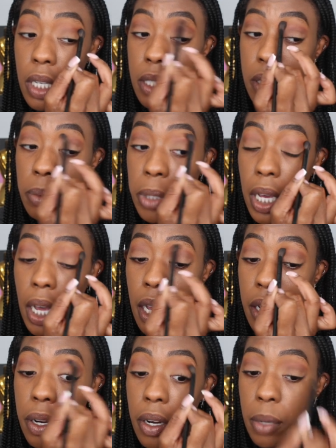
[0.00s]
like a little bit
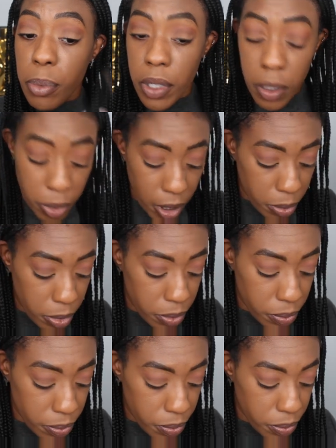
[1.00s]
higher up on the brow
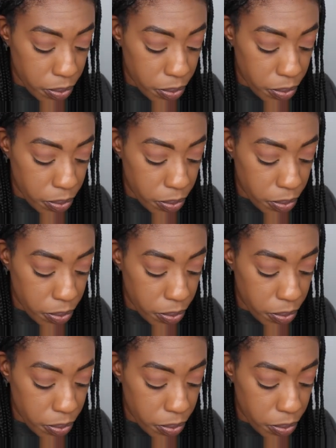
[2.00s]
bone.